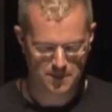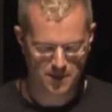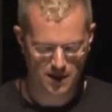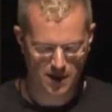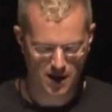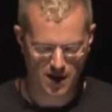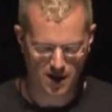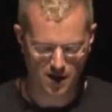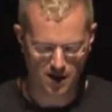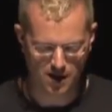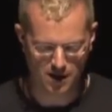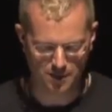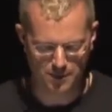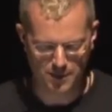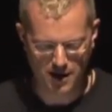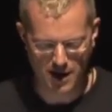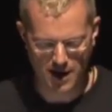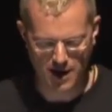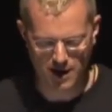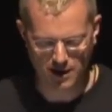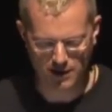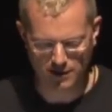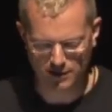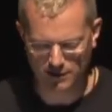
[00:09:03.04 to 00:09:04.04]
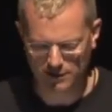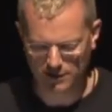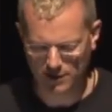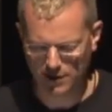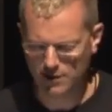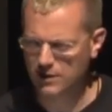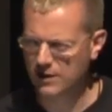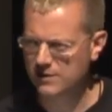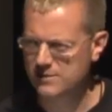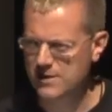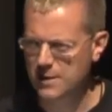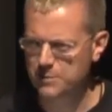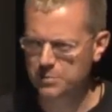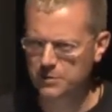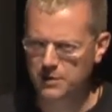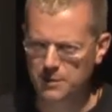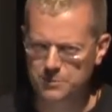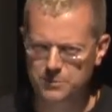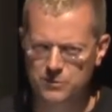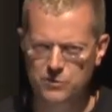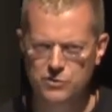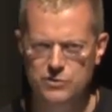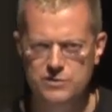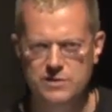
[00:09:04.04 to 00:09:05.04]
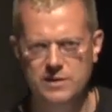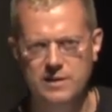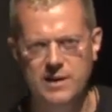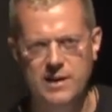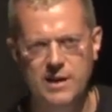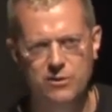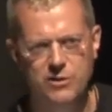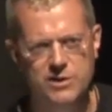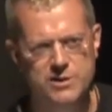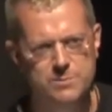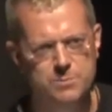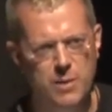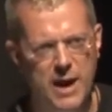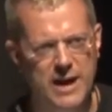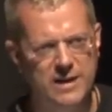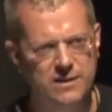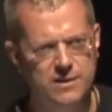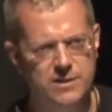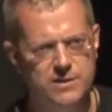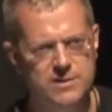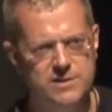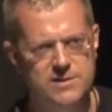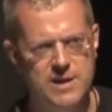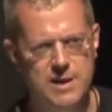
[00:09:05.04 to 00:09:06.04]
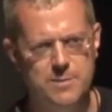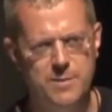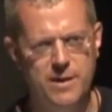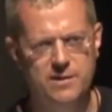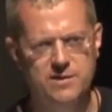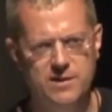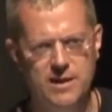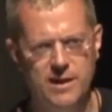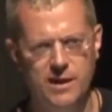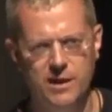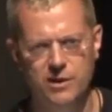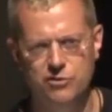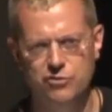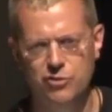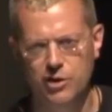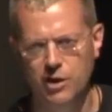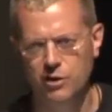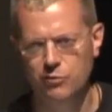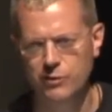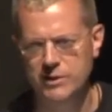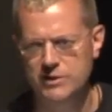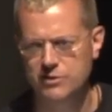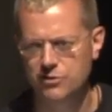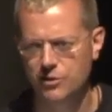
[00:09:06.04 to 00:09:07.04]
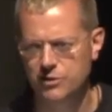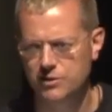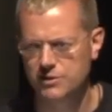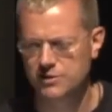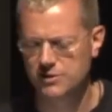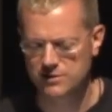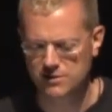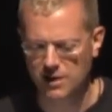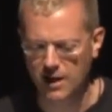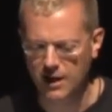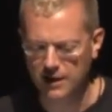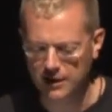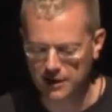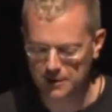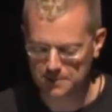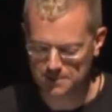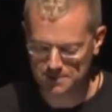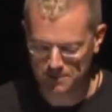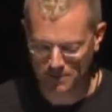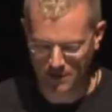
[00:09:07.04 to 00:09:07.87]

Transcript: And the example I'm using here is MITRES, the MIT Electronic Research Society.